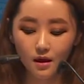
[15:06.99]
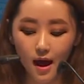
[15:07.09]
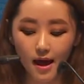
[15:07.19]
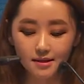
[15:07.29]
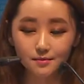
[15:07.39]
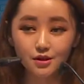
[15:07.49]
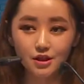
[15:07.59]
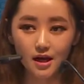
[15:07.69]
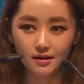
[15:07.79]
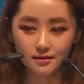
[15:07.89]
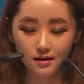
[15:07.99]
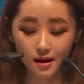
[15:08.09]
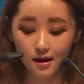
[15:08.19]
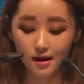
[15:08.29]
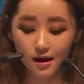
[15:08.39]
as much as
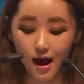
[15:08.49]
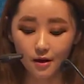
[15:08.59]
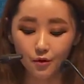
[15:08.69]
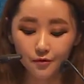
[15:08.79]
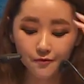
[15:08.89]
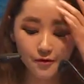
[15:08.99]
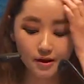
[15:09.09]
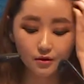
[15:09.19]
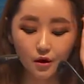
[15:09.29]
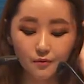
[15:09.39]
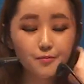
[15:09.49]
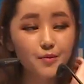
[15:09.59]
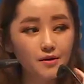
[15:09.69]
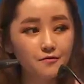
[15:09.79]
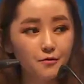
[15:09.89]
I was afraid of
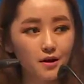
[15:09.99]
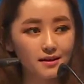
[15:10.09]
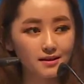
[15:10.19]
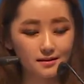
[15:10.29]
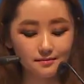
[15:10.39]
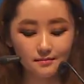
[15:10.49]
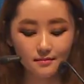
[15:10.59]
being forgotten,